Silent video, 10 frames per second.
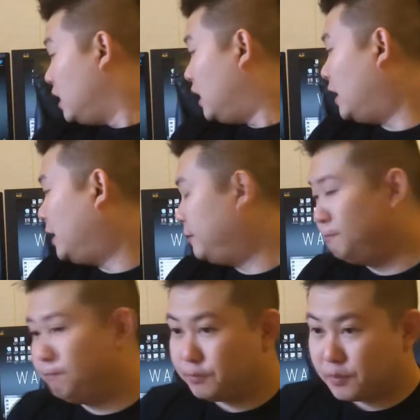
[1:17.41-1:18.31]

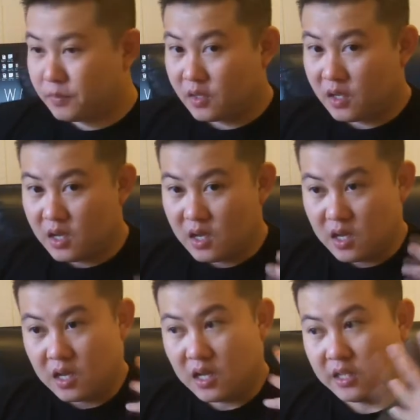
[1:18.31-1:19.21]
on.
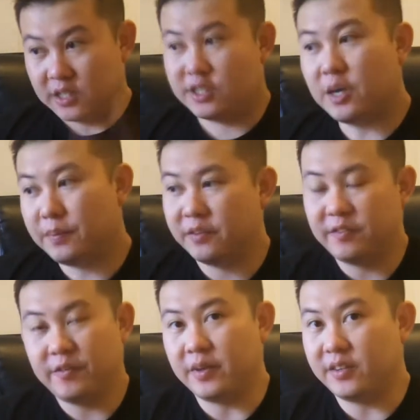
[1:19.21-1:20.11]
There's a couple of
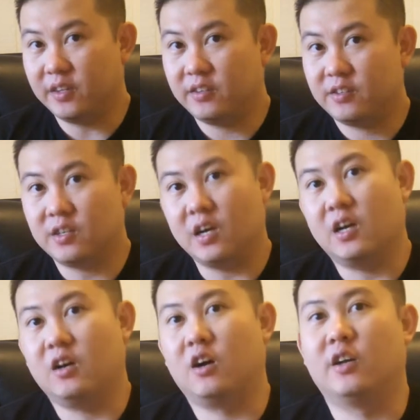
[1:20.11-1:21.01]
different methods
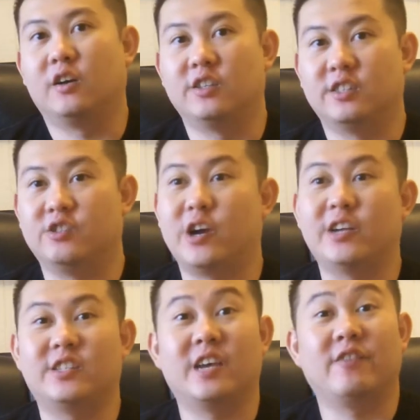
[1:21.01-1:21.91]
on trying
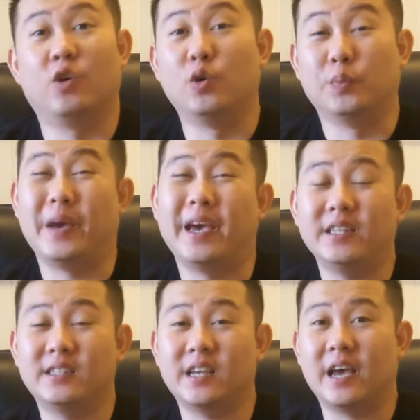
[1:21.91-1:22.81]
to save your old
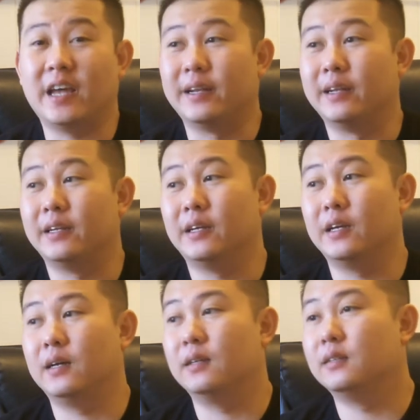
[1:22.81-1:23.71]
paints, and
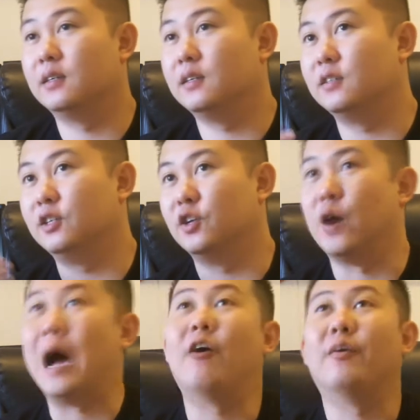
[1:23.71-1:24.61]

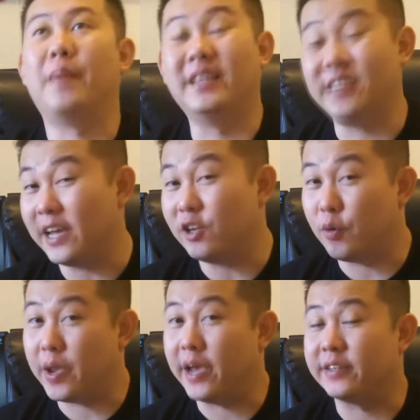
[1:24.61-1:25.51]
how to maintain
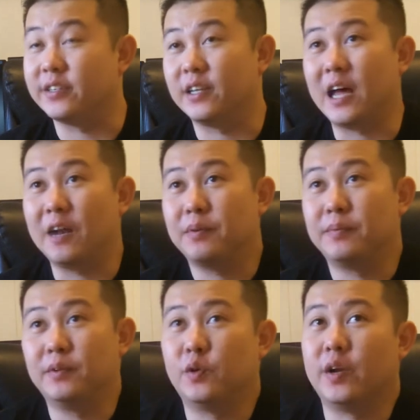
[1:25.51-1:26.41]
your paints. A lot of
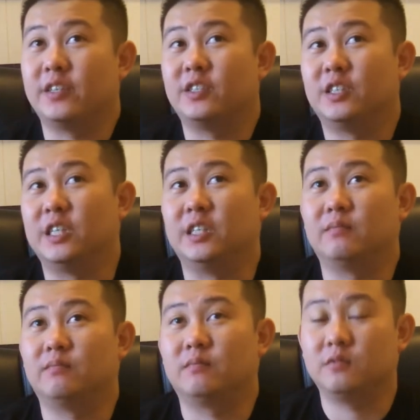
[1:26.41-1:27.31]
people don't actually
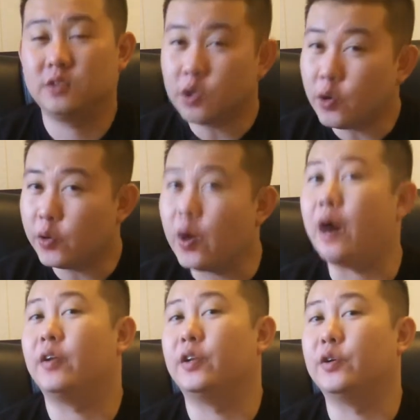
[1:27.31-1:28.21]
show you
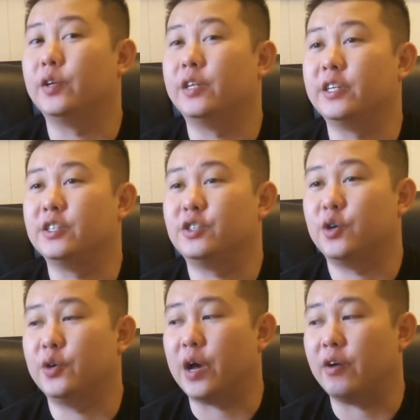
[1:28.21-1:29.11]
how to do it. They just
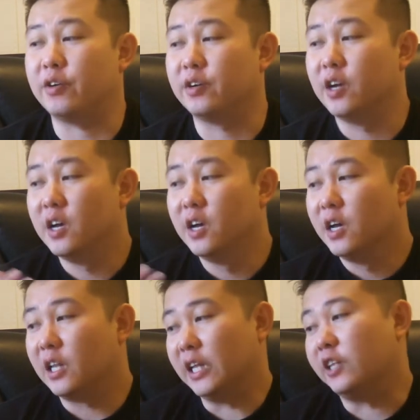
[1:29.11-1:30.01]
show you how to
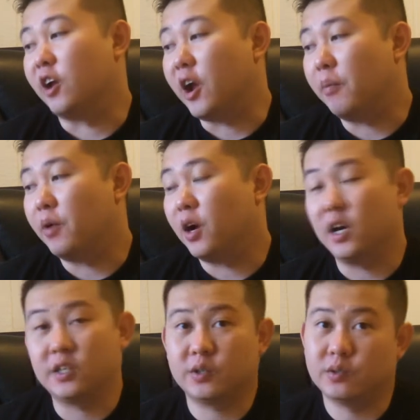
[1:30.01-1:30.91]
clean their
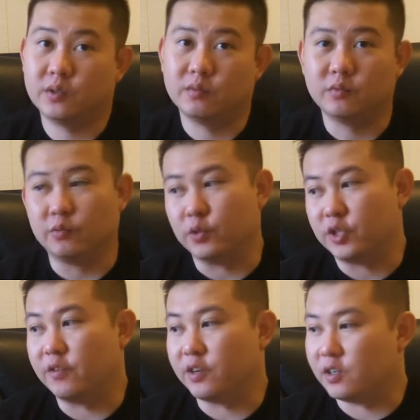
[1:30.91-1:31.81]
airbrush and
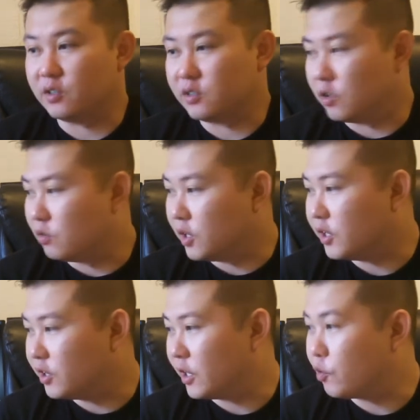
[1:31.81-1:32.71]
whichever
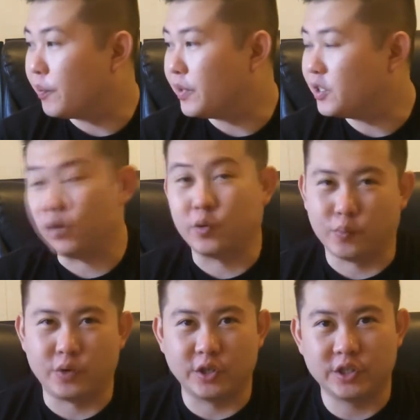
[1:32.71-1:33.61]
other equipment, your
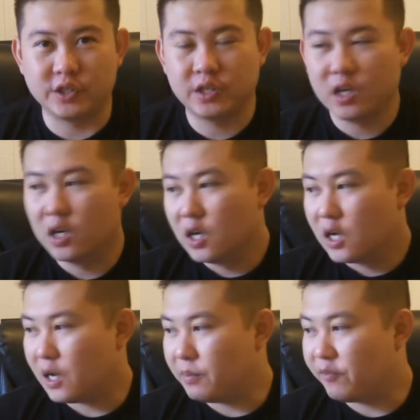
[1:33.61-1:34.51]
brushes.
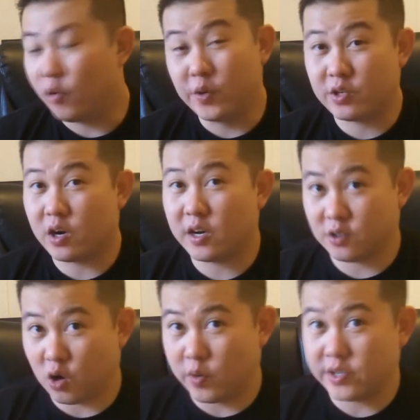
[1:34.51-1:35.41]
Before we start,
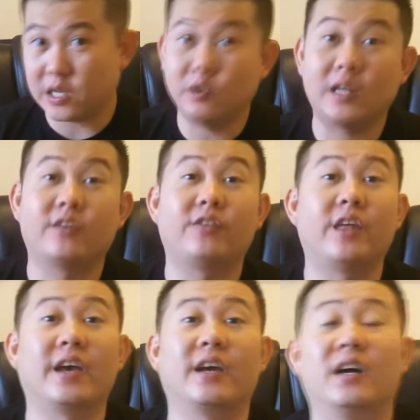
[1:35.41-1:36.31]
as always, I would like to
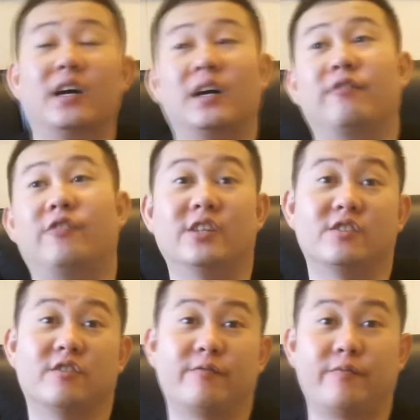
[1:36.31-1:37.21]
thank
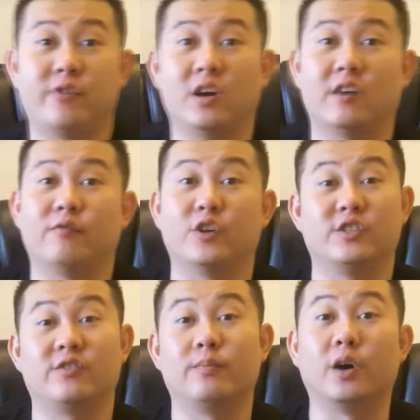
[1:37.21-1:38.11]
friends of Voices of